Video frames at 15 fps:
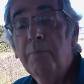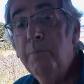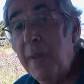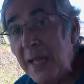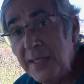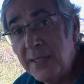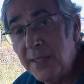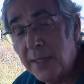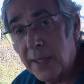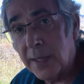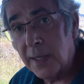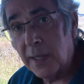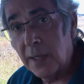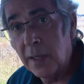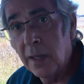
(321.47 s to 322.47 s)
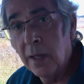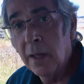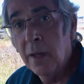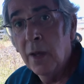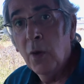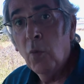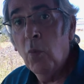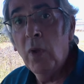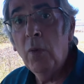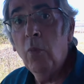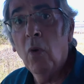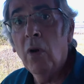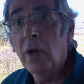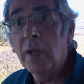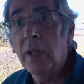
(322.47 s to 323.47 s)
Basically, we
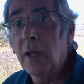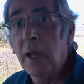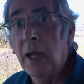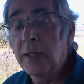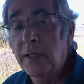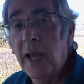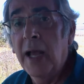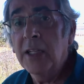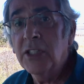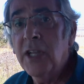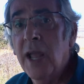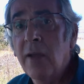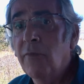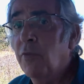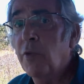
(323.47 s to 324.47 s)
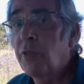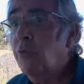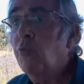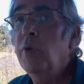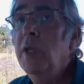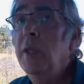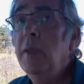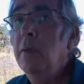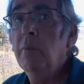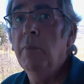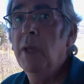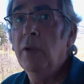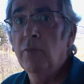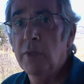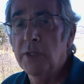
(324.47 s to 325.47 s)
want a dash cam for three
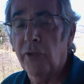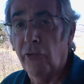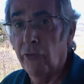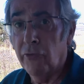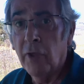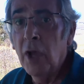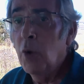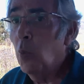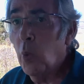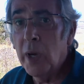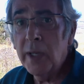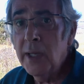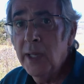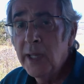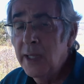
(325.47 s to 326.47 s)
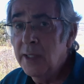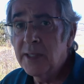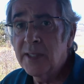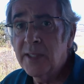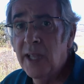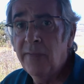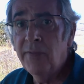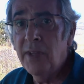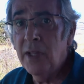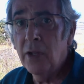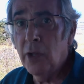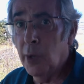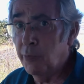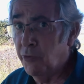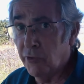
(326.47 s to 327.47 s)
main reasons. One is safety
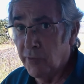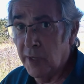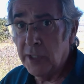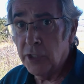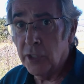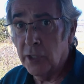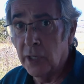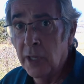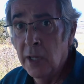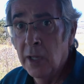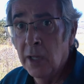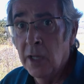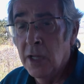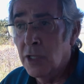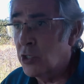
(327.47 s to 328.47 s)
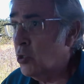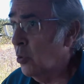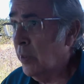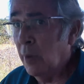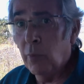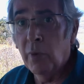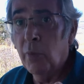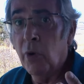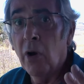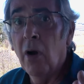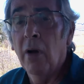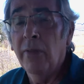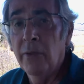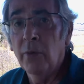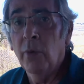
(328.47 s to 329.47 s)
and observation, so that when we're
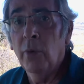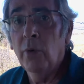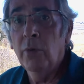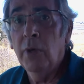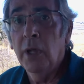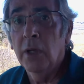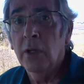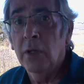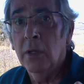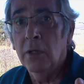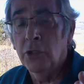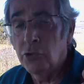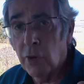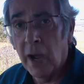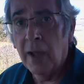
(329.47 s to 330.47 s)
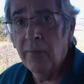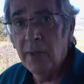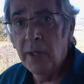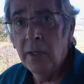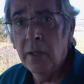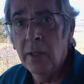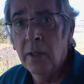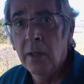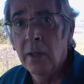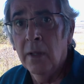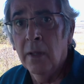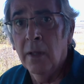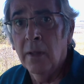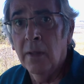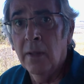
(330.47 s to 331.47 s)
on the road driving,
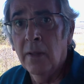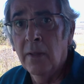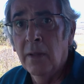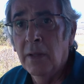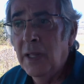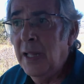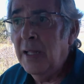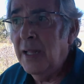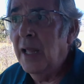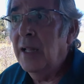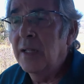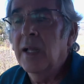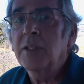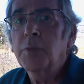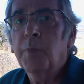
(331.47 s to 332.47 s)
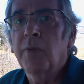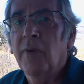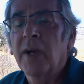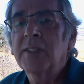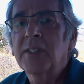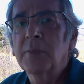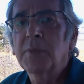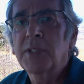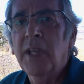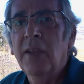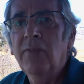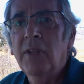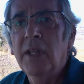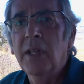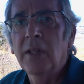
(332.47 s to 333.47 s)
it, it does provide some
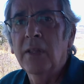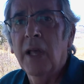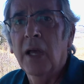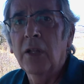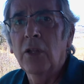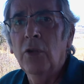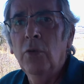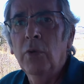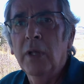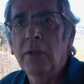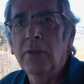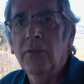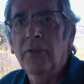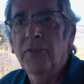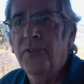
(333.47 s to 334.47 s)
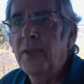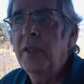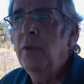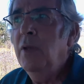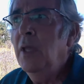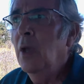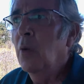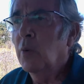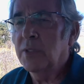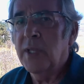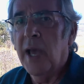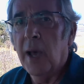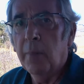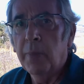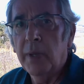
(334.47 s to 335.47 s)
safety in that you can see what's
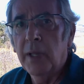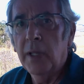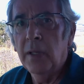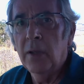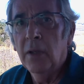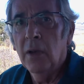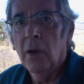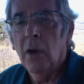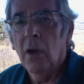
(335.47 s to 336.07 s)
happening